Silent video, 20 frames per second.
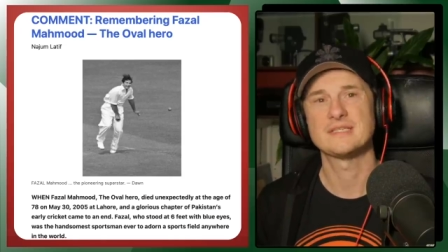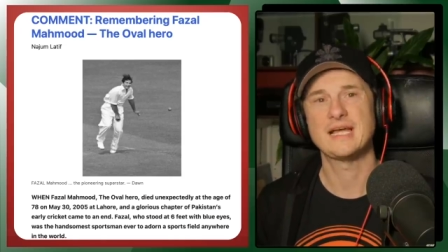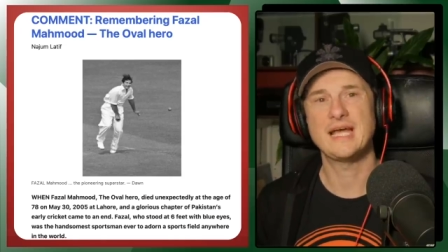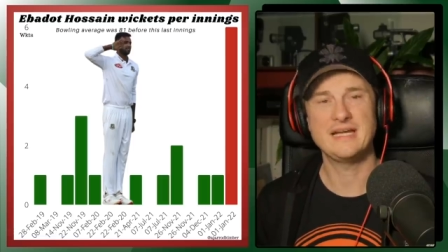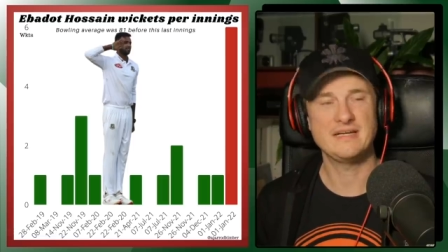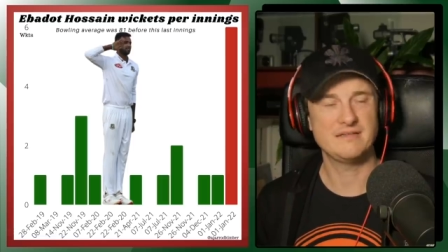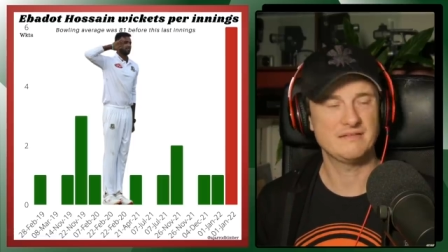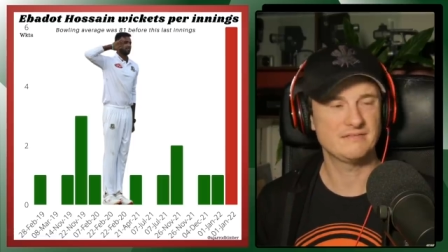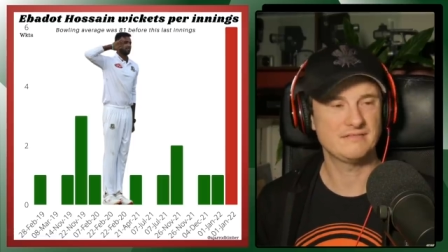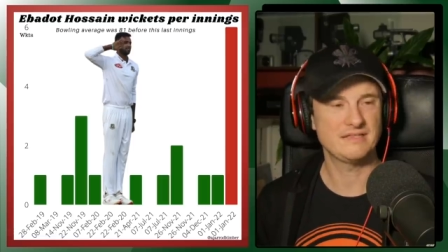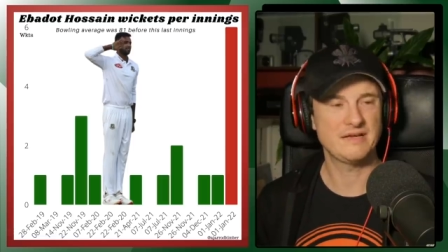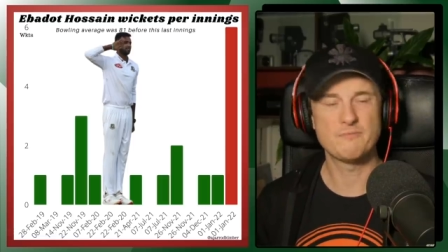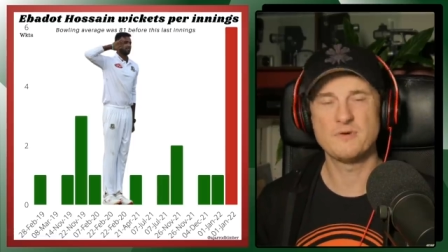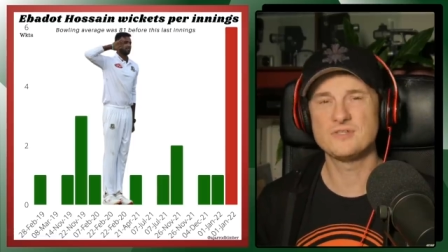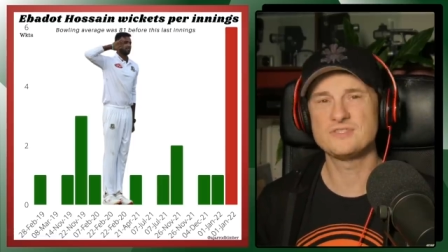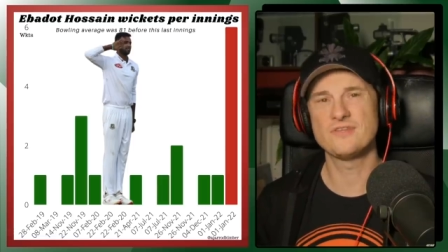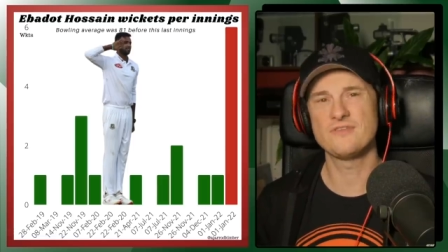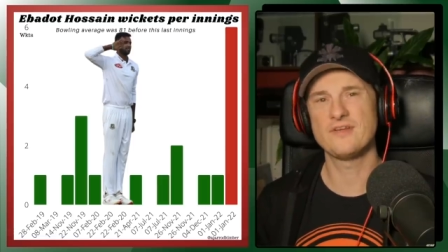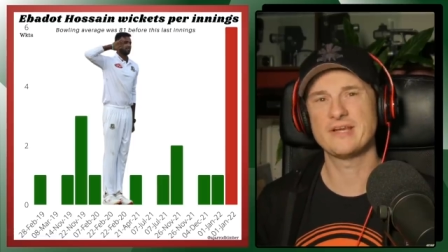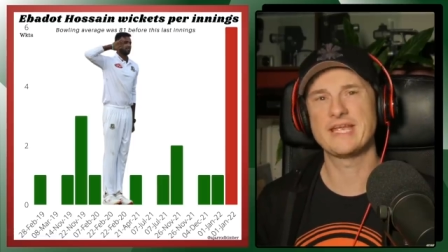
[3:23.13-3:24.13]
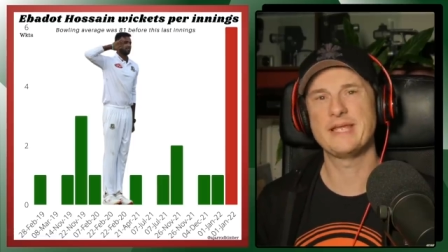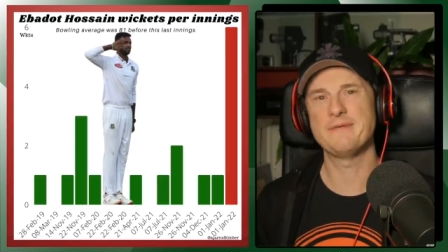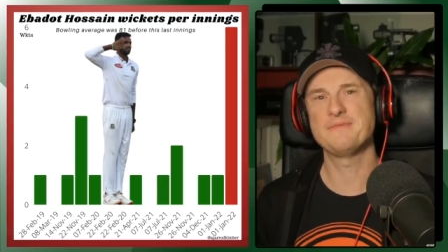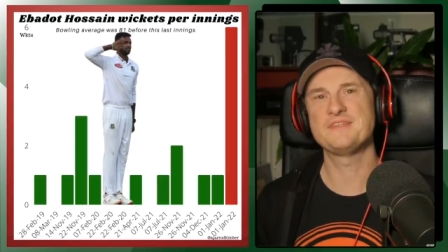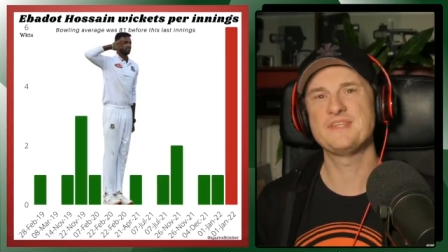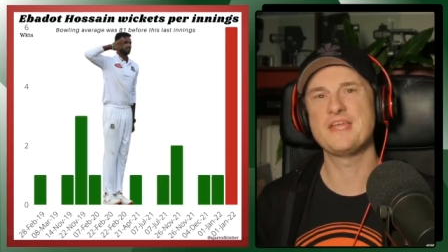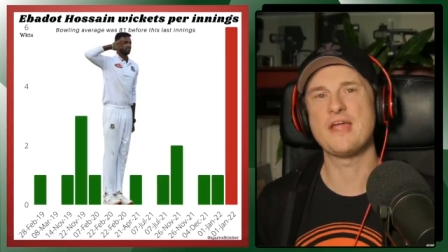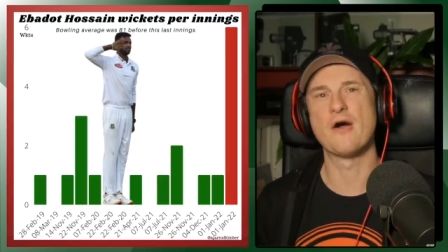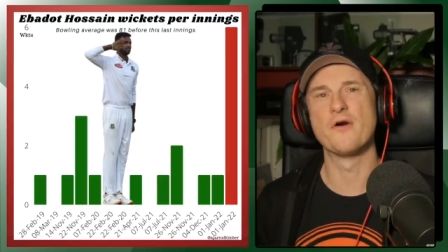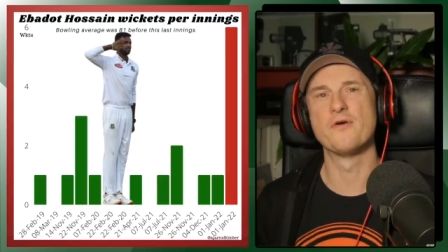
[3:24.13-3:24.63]
And it wasn't like he
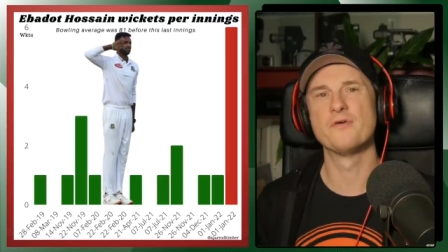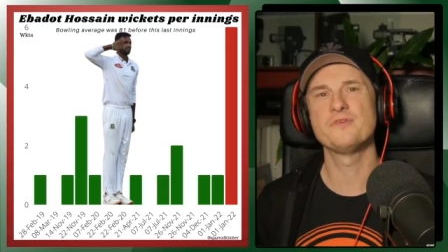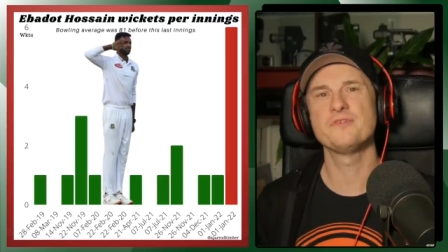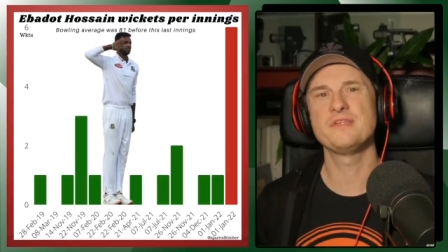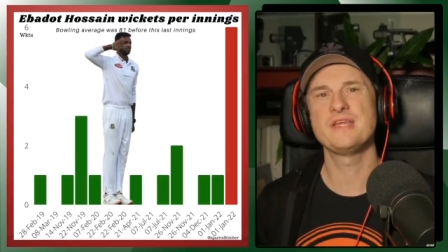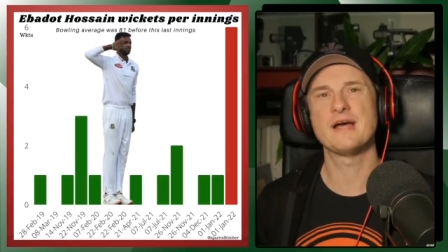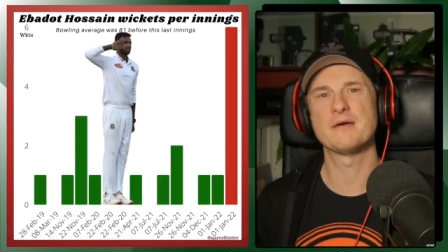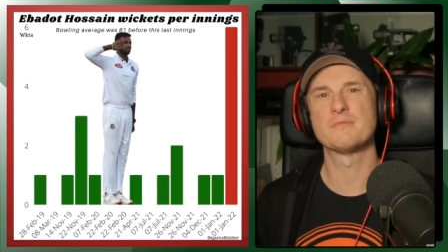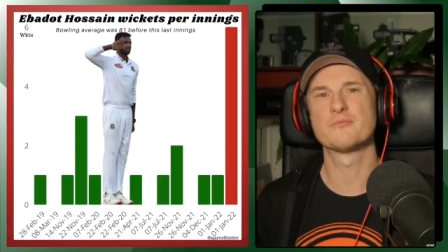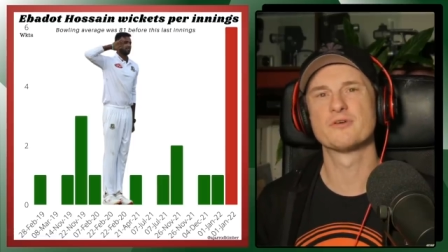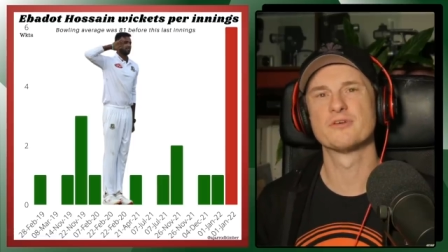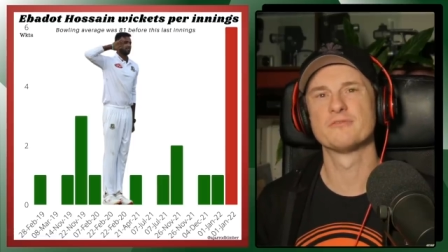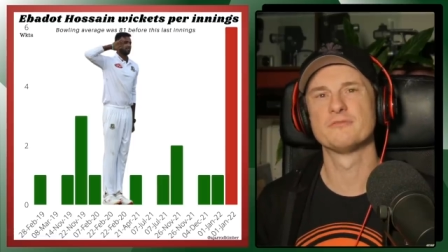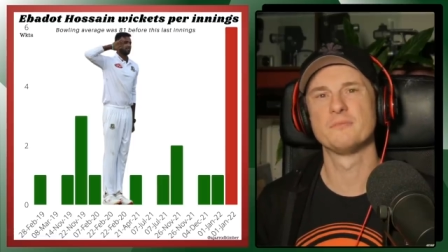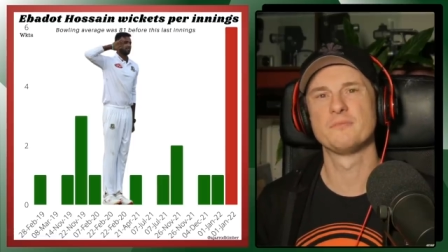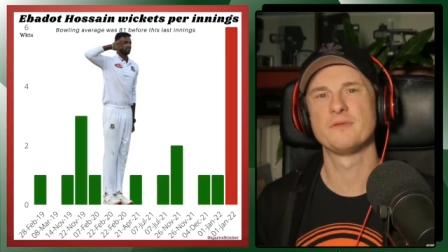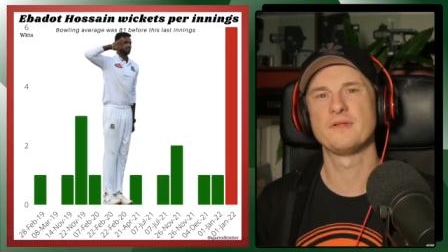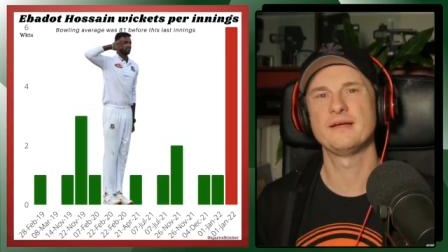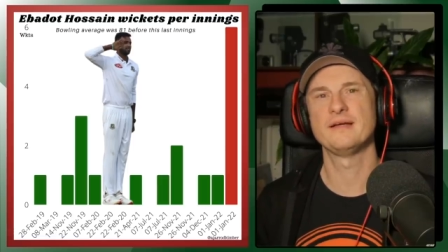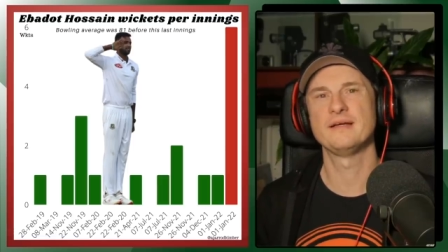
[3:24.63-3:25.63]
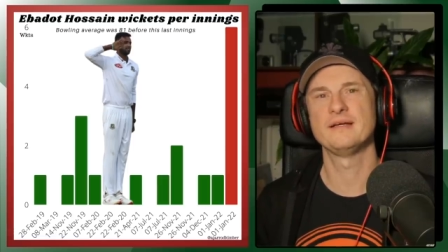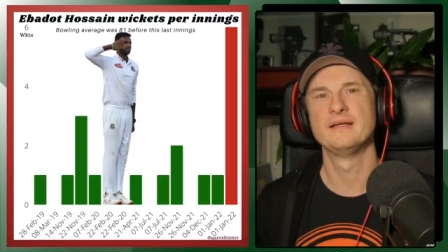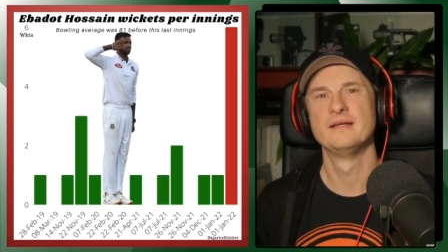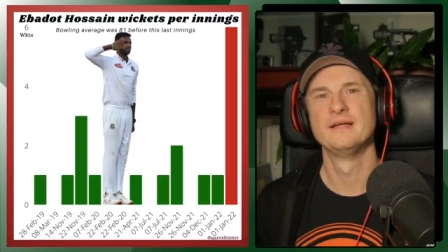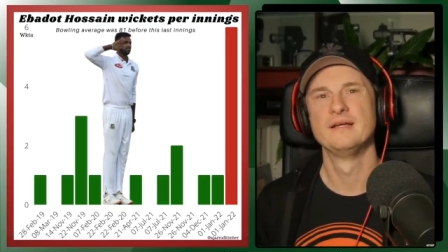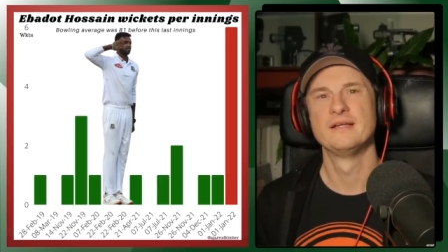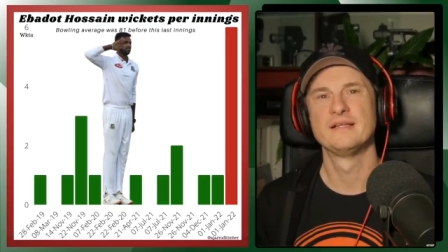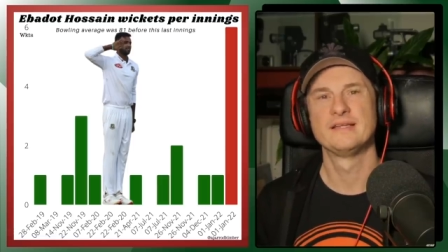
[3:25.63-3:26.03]
was the only unproven player,